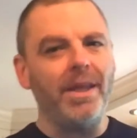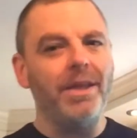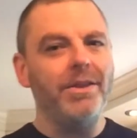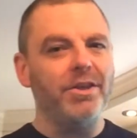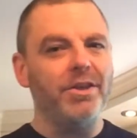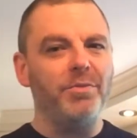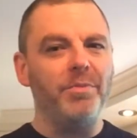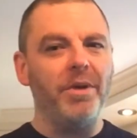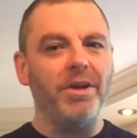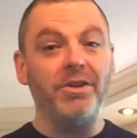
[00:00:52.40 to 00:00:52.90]

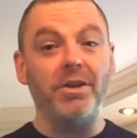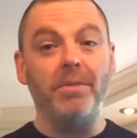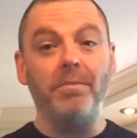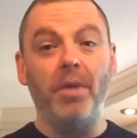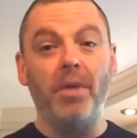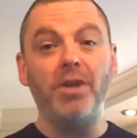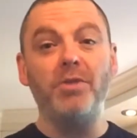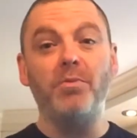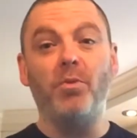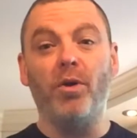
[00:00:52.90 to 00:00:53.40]
This makes it
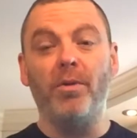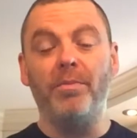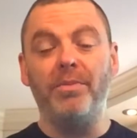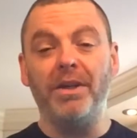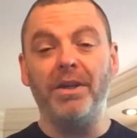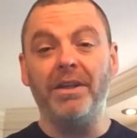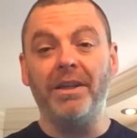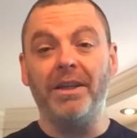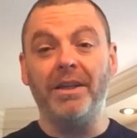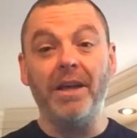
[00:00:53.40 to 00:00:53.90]
much more
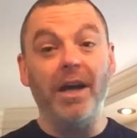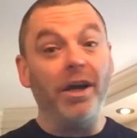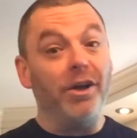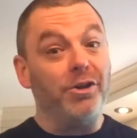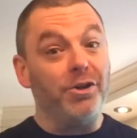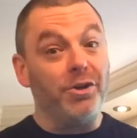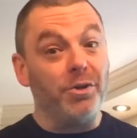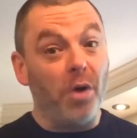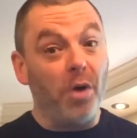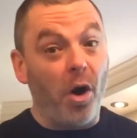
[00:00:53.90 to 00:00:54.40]
appealing
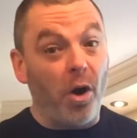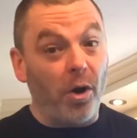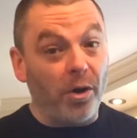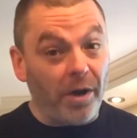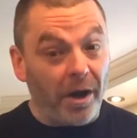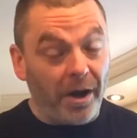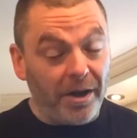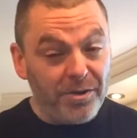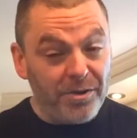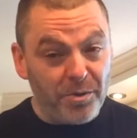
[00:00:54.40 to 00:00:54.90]
to all
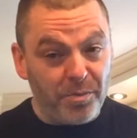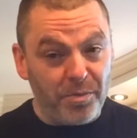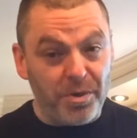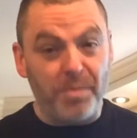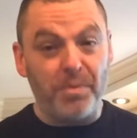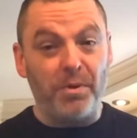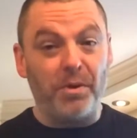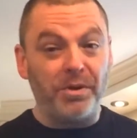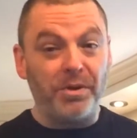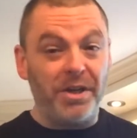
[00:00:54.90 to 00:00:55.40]
kinds of
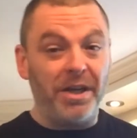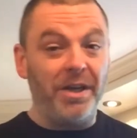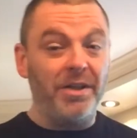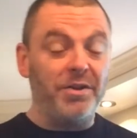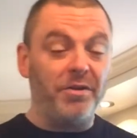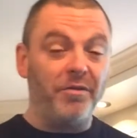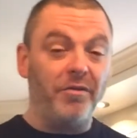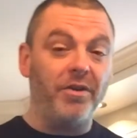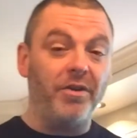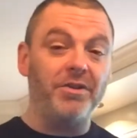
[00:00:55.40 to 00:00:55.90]
people,
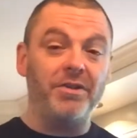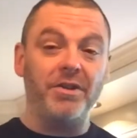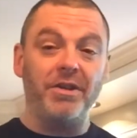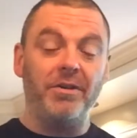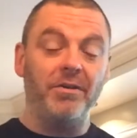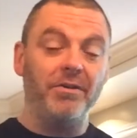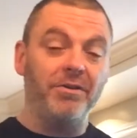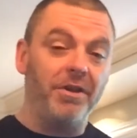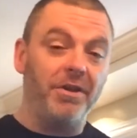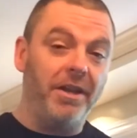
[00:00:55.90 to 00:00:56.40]
kids and fussy
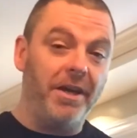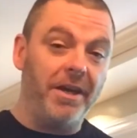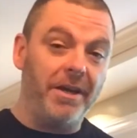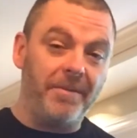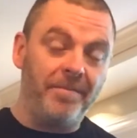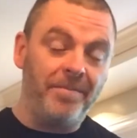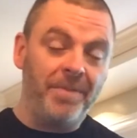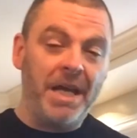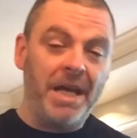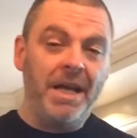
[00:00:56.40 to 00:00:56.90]
eaters
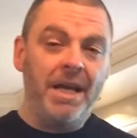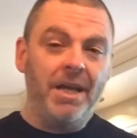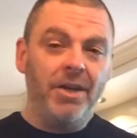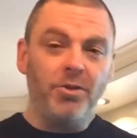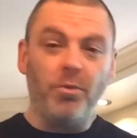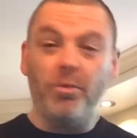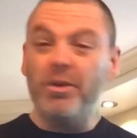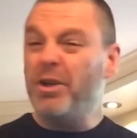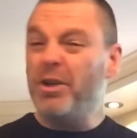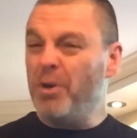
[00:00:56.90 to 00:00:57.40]
alike.
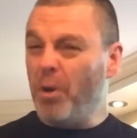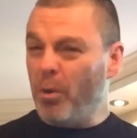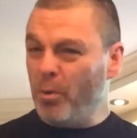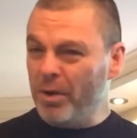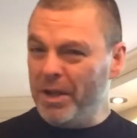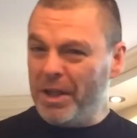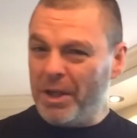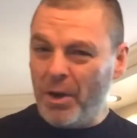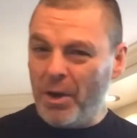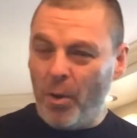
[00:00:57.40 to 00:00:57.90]
So when you don't
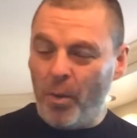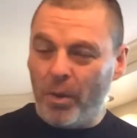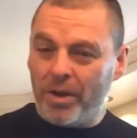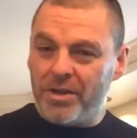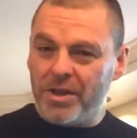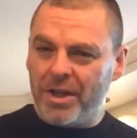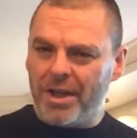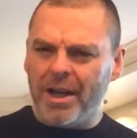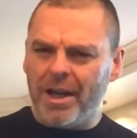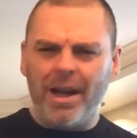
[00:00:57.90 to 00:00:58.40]
really know
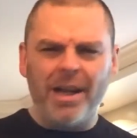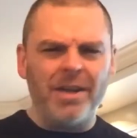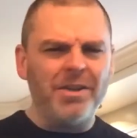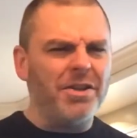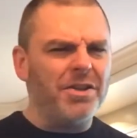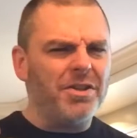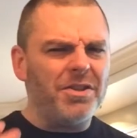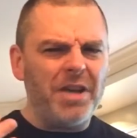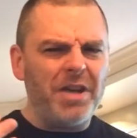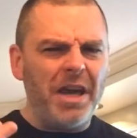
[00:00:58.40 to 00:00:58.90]
what's in it and it
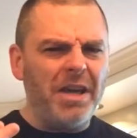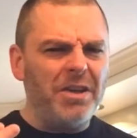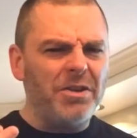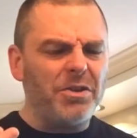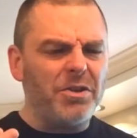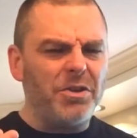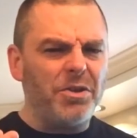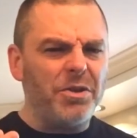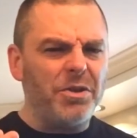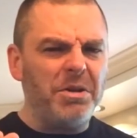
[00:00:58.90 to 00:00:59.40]
just
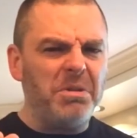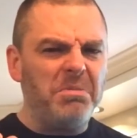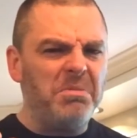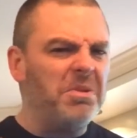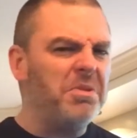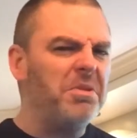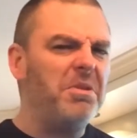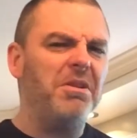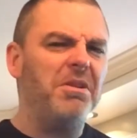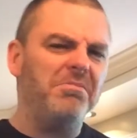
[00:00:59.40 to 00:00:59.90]
tastes good, you
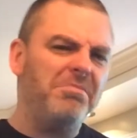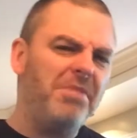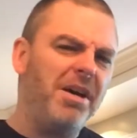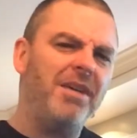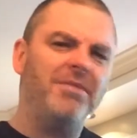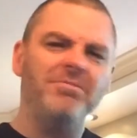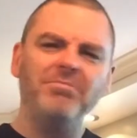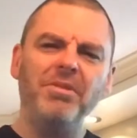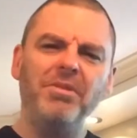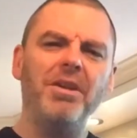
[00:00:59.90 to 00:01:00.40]
say,
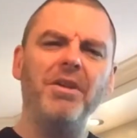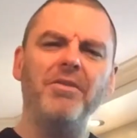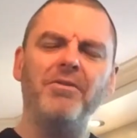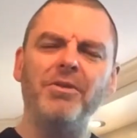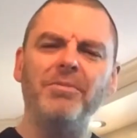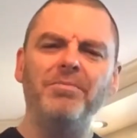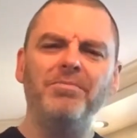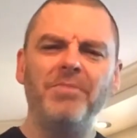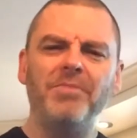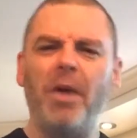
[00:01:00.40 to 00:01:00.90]

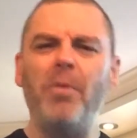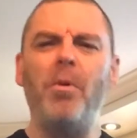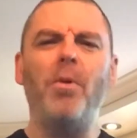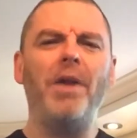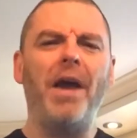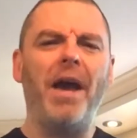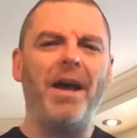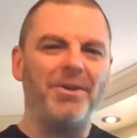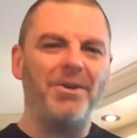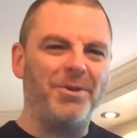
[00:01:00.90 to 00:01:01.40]
whatever, I
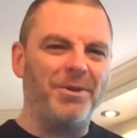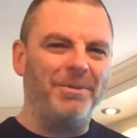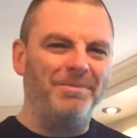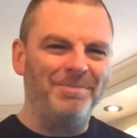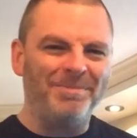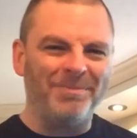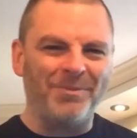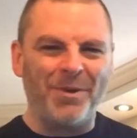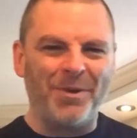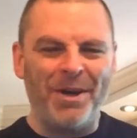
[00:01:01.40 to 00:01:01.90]
won't ask,
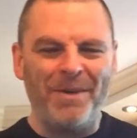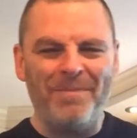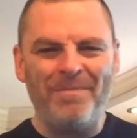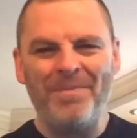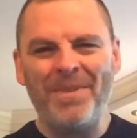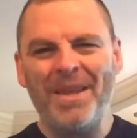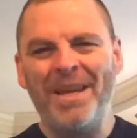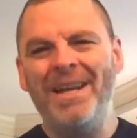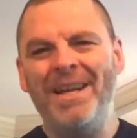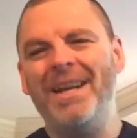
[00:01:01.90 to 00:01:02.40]
okay?
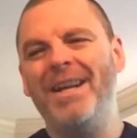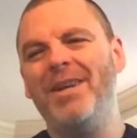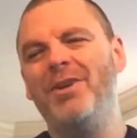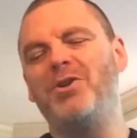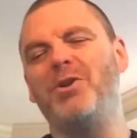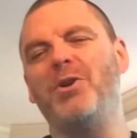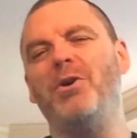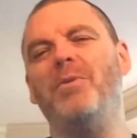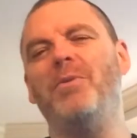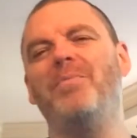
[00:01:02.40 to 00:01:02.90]

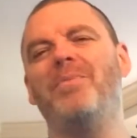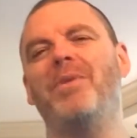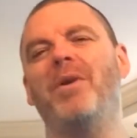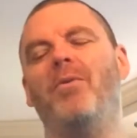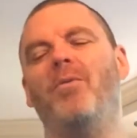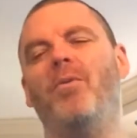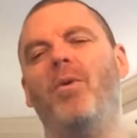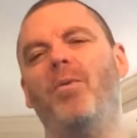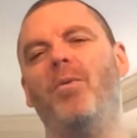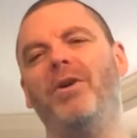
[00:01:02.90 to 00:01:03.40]
So
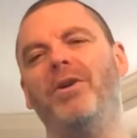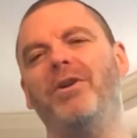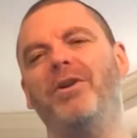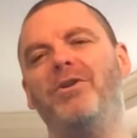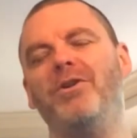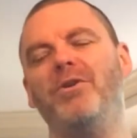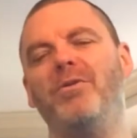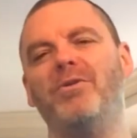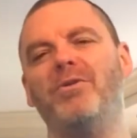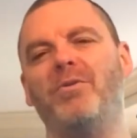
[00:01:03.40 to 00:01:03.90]
what we're going to do